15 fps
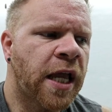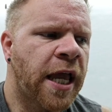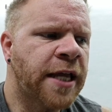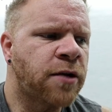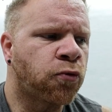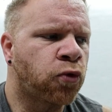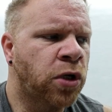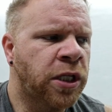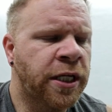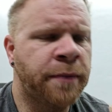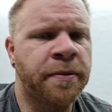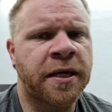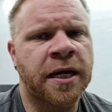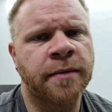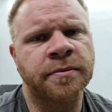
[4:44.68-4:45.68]
it really
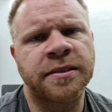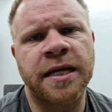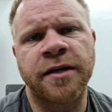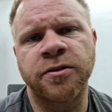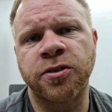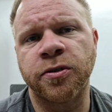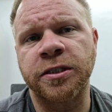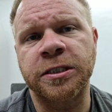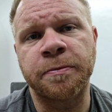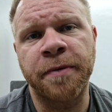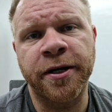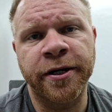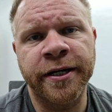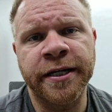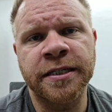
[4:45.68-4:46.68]
becomes down to
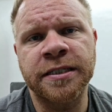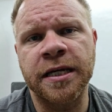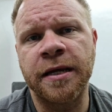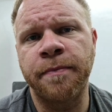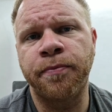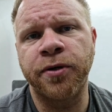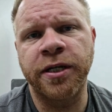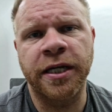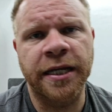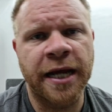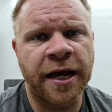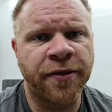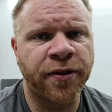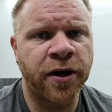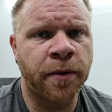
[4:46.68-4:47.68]
experience and putting it
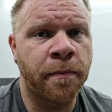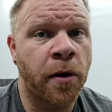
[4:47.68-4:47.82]
out there.